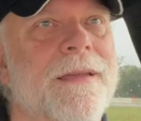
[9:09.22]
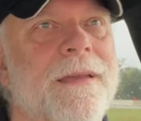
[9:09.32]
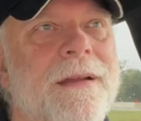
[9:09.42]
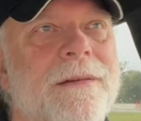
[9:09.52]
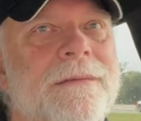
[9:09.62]

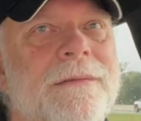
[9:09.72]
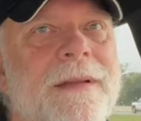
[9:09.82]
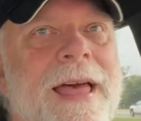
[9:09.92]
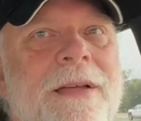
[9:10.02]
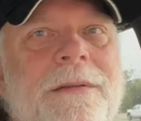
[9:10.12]
you know
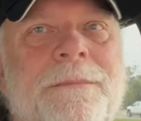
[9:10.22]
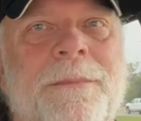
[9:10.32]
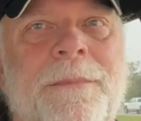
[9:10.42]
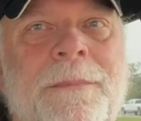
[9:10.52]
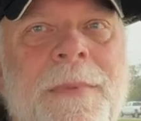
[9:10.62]
loud
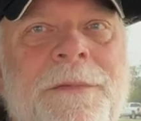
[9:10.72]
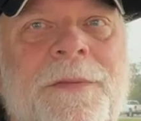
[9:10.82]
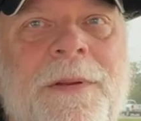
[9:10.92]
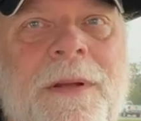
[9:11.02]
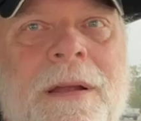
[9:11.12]

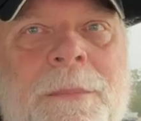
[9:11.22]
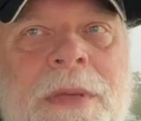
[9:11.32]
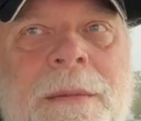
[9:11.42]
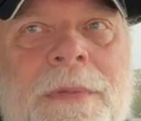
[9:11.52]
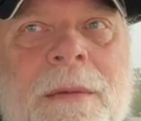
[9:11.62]
muffler on a
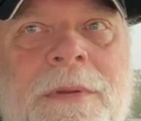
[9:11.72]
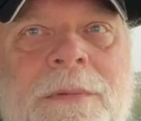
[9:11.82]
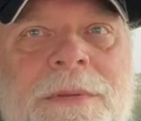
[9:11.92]
BMW